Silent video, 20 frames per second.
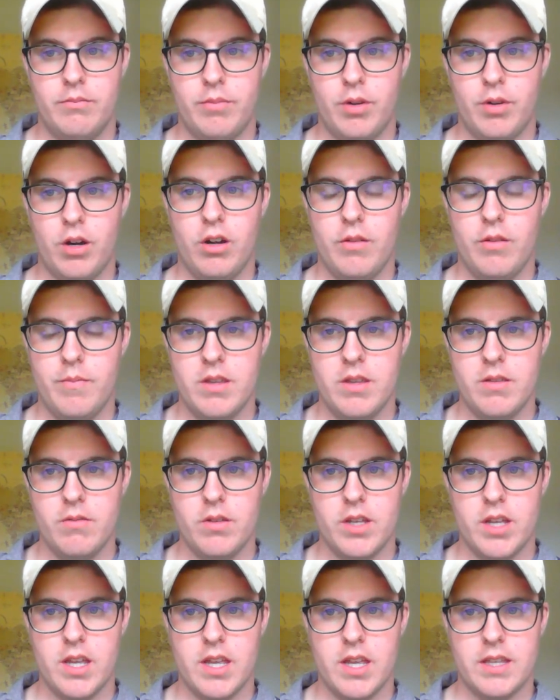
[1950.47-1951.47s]
part of
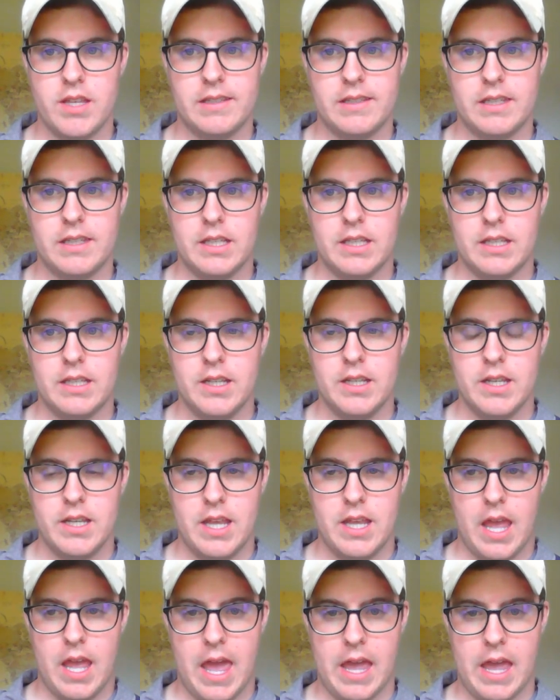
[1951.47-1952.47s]
me is
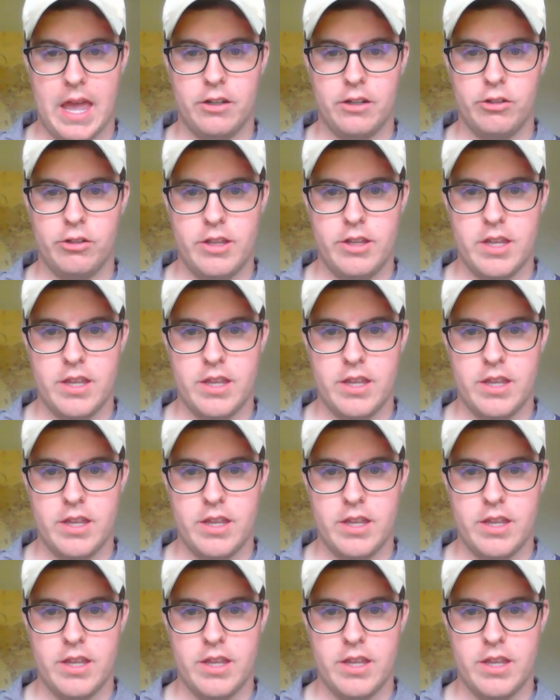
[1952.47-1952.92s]
angry